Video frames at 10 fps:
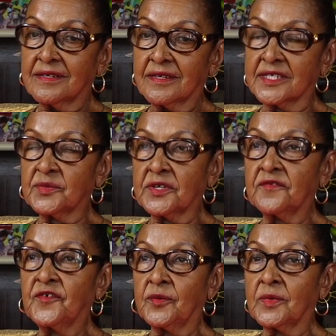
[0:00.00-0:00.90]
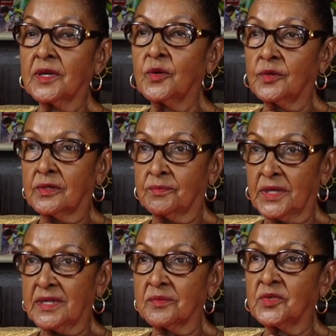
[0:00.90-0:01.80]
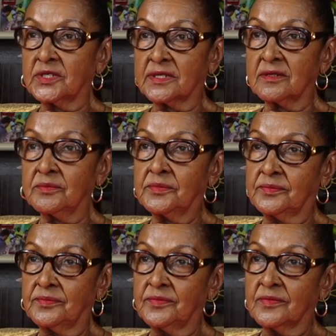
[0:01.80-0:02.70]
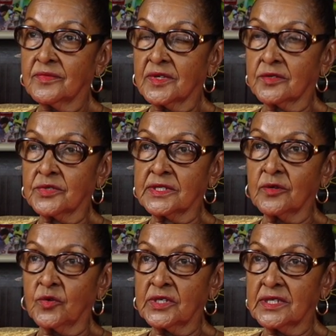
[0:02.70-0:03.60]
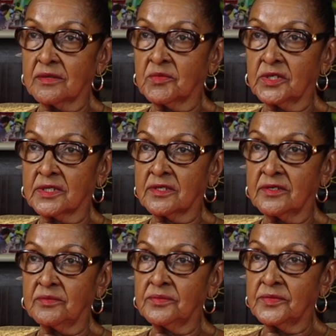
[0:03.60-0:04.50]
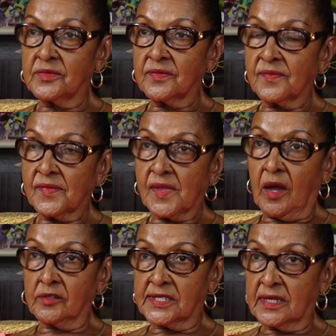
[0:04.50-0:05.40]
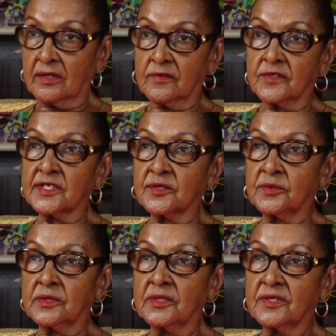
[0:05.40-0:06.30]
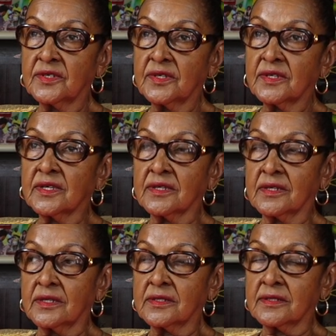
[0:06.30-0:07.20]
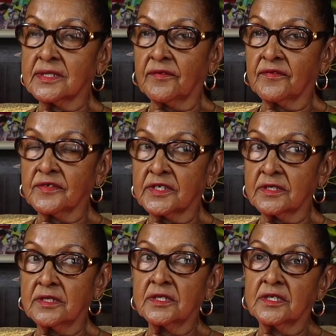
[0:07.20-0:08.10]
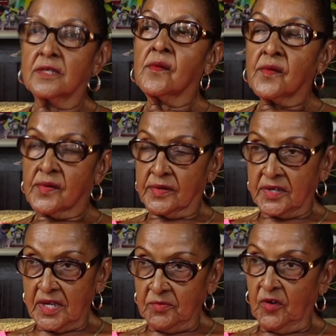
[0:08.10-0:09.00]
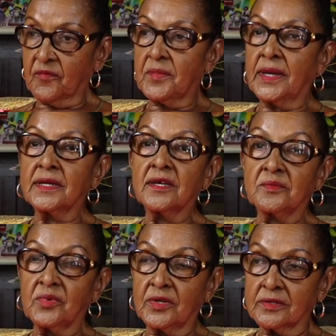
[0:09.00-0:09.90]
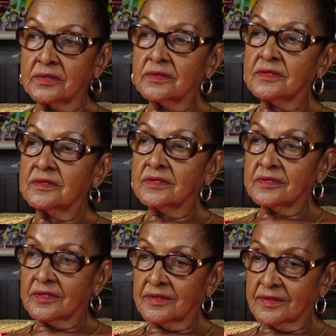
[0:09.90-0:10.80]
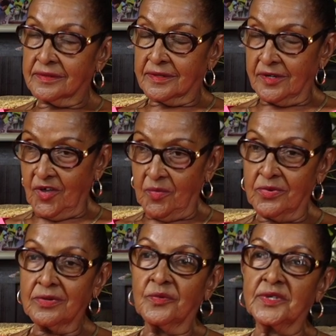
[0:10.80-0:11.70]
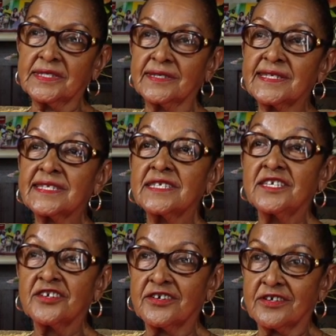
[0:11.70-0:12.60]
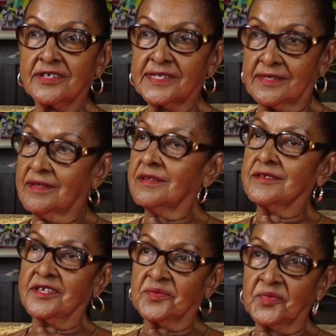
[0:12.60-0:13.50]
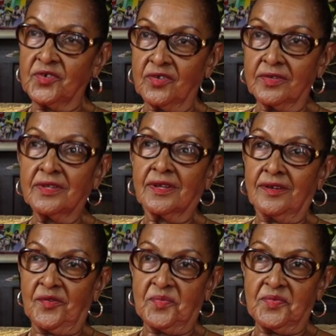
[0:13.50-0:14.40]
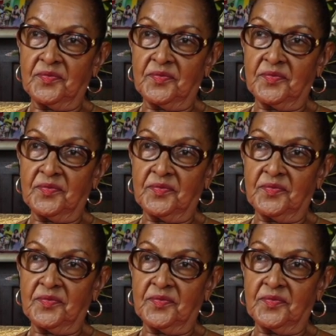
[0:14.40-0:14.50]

That's when I formed my netball team. It was the only netball team outside of the school in 1970. The name of my netball club was the Sneakers Netball Club.